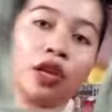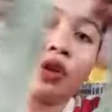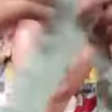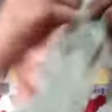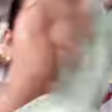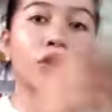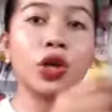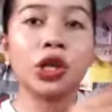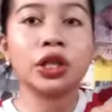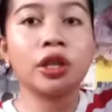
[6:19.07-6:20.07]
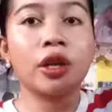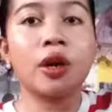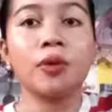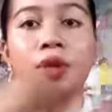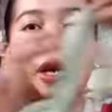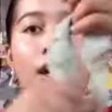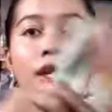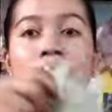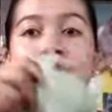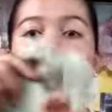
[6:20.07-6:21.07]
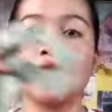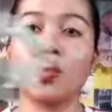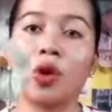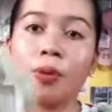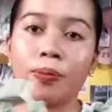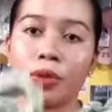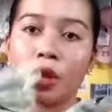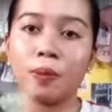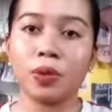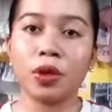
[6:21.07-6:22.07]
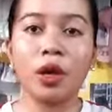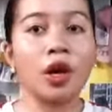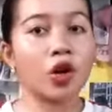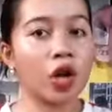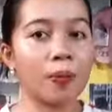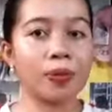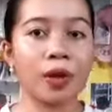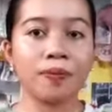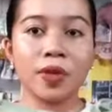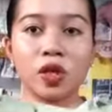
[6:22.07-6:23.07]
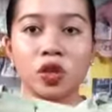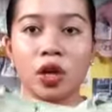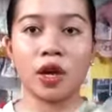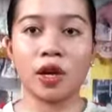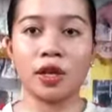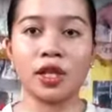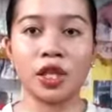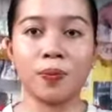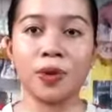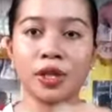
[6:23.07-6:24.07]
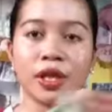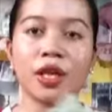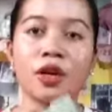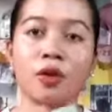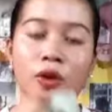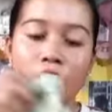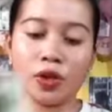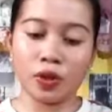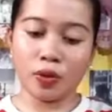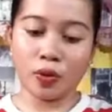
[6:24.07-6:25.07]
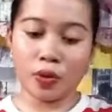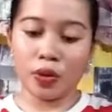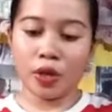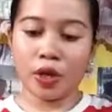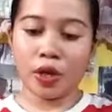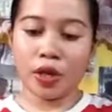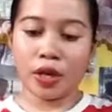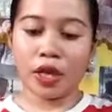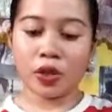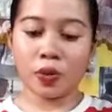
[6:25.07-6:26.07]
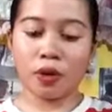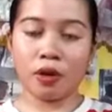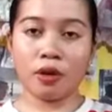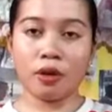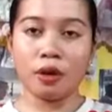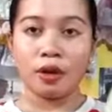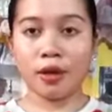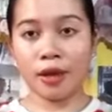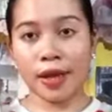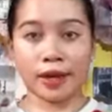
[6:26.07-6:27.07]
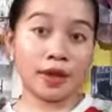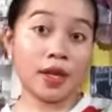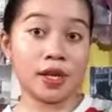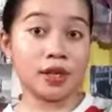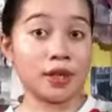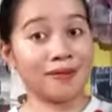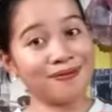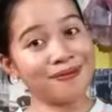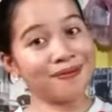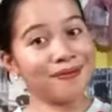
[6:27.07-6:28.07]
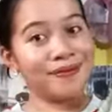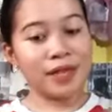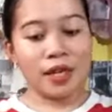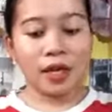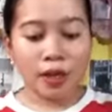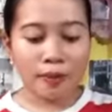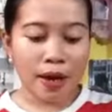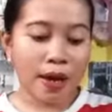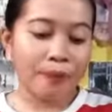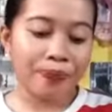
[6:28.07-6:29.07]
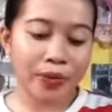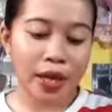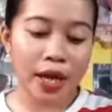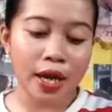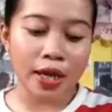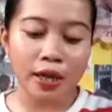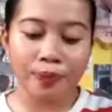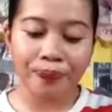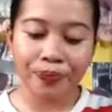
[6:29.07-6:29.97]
Cute kayo siya tanawin guys, and crop. Crop top ni siya and zipper sa likod, so this wear like this, diba? And